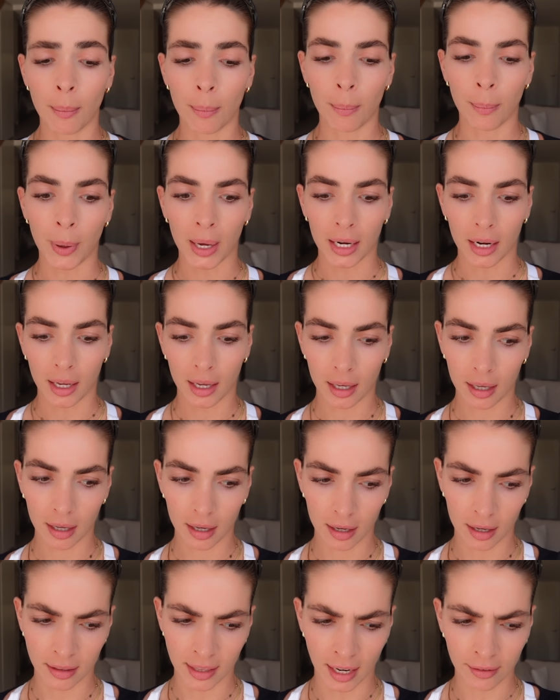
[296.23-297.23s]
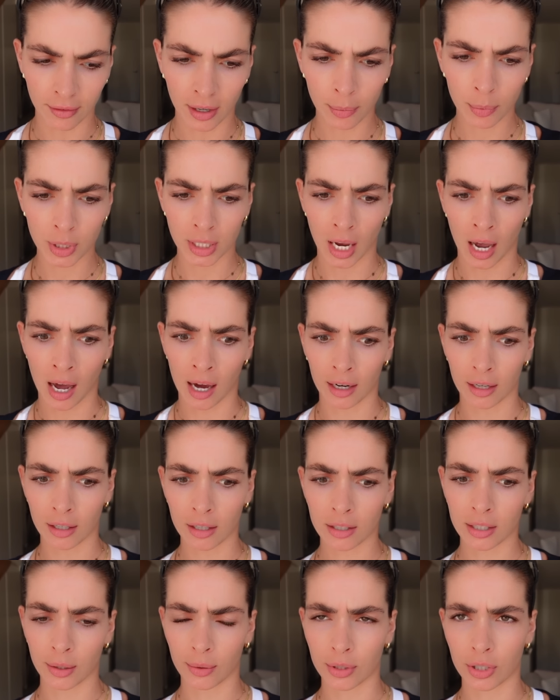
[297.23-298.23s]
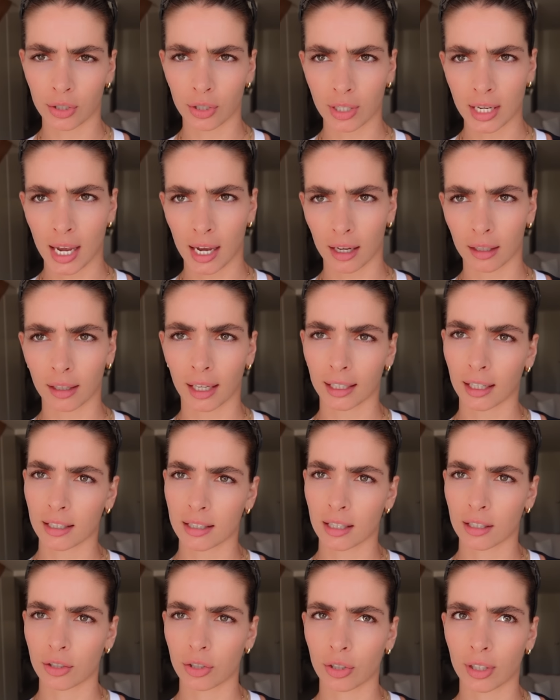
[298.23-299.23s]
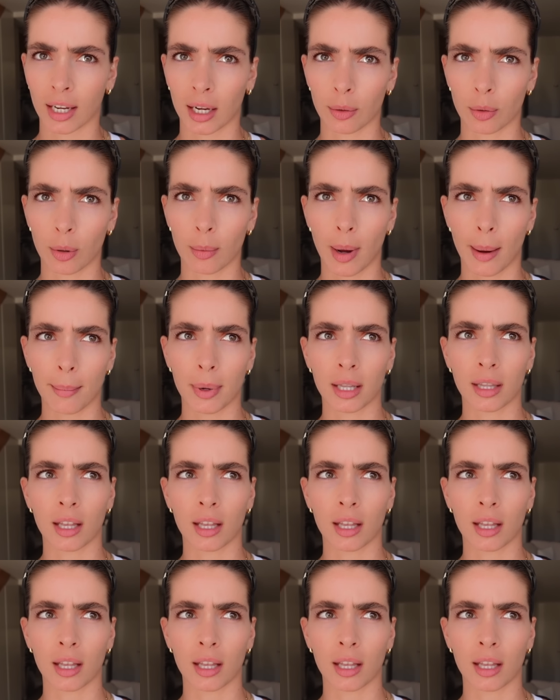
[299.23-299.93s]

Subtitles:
But that run was hard. So it was, yeah, like I said, 2K warm up and